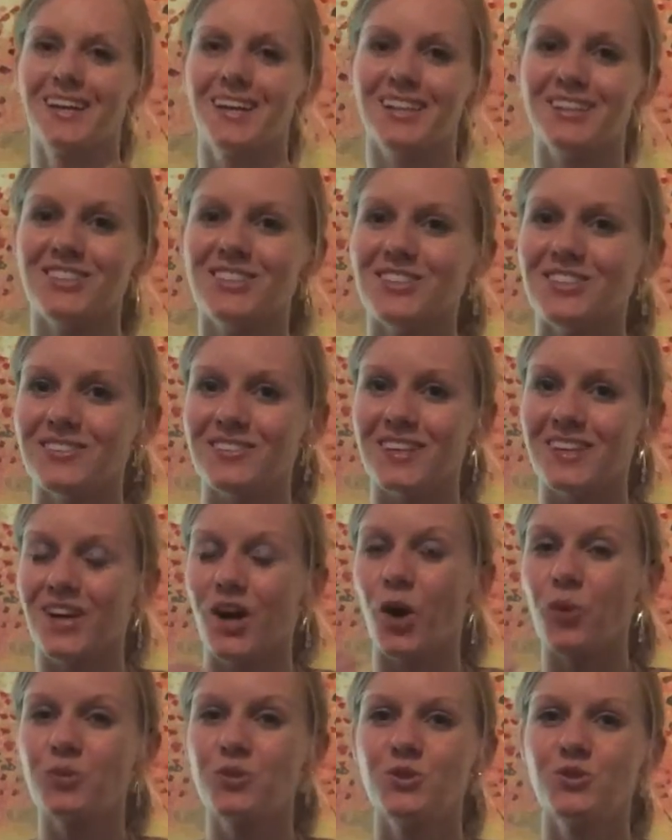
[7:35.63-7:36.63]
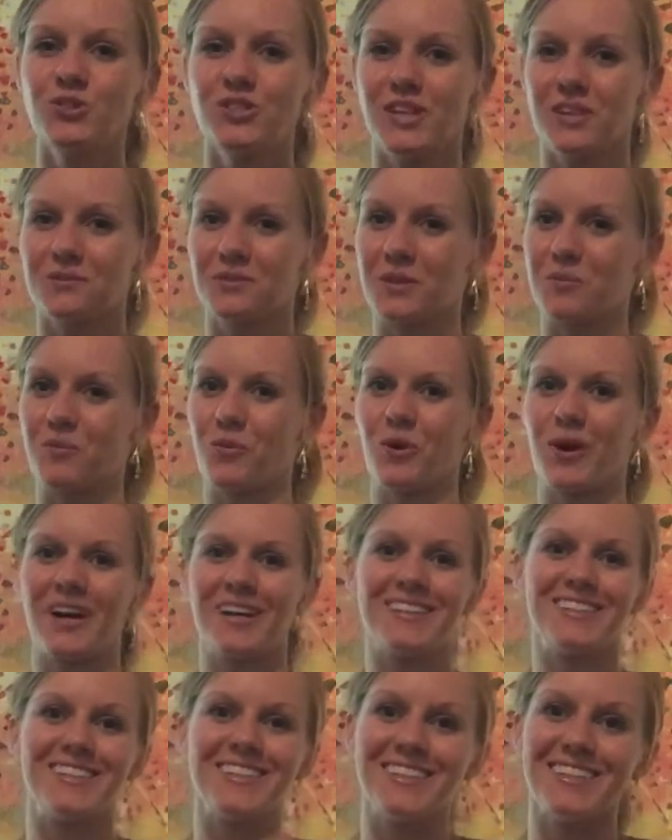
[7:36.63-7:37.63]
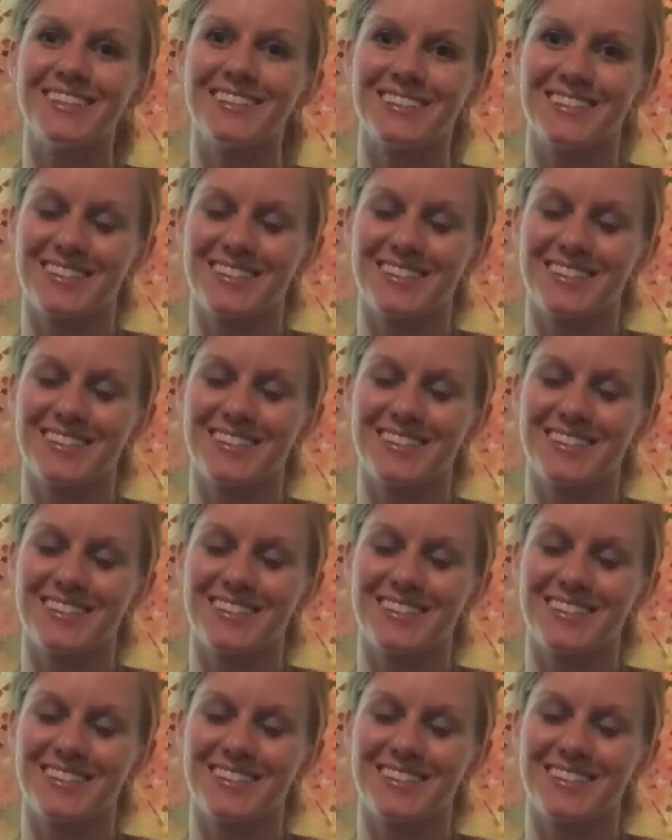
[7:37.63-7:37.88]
it helps you generate more ideas.